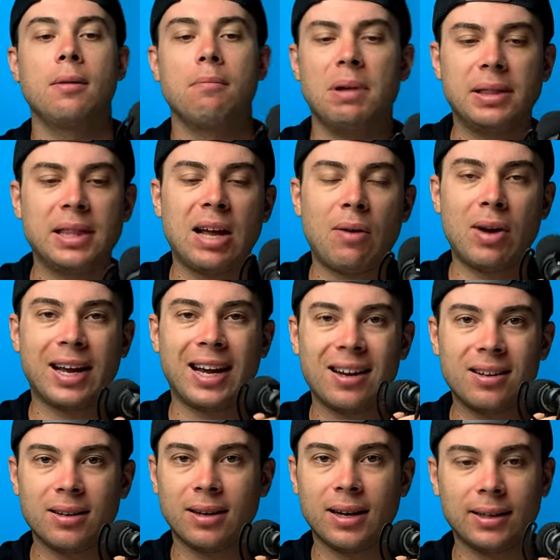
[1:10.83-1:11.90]
But now I
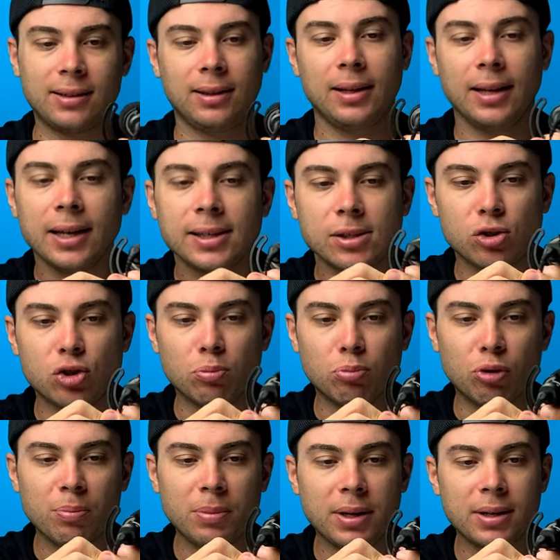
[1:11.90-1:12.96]
kind of got lazy to
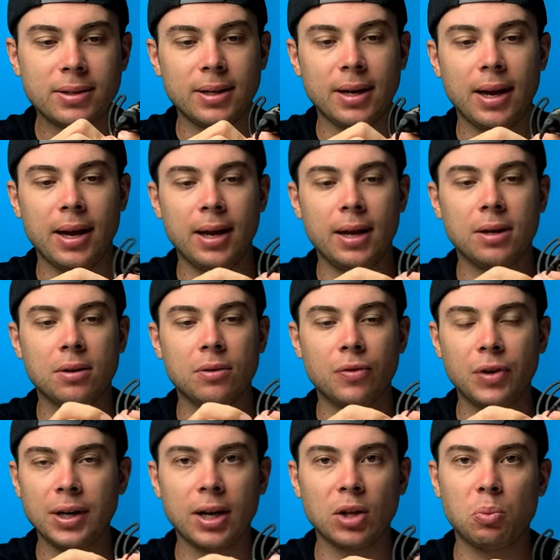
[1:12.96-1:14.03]
boom it and
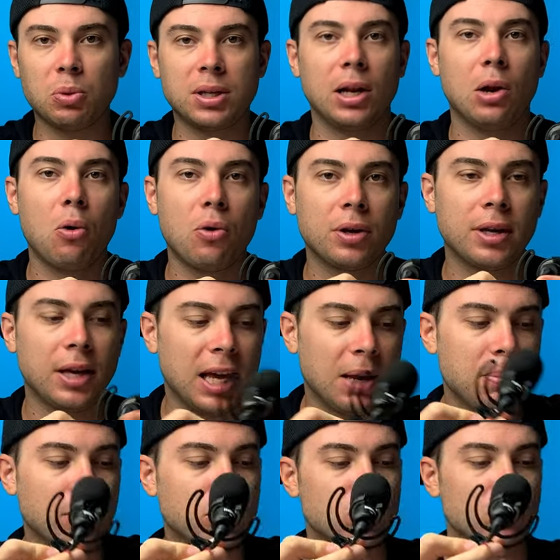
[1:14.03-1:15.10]
rig it with a long
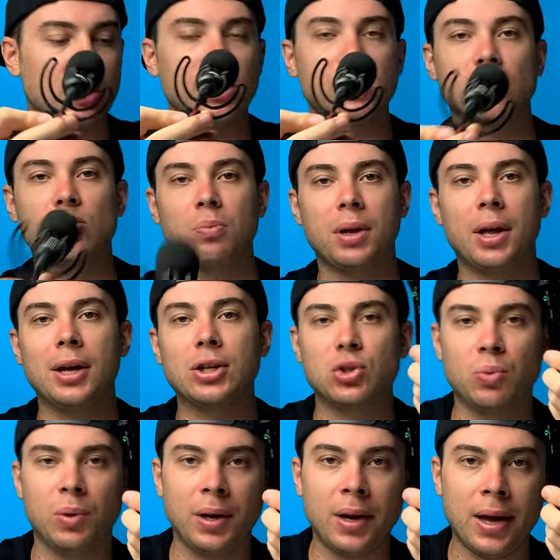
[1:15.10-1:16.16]
cable to my Zoom
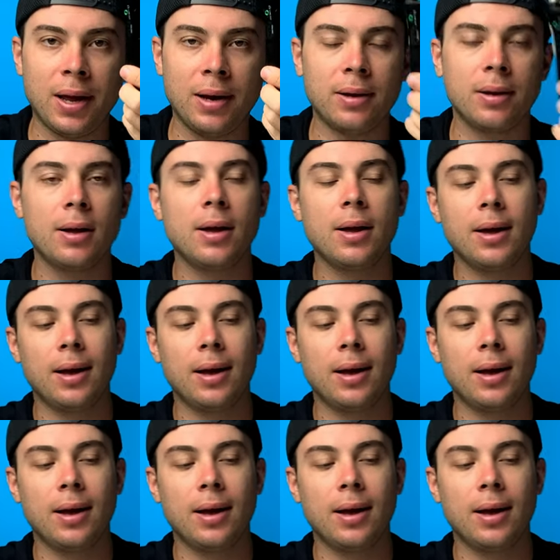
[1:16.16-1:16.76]
H1n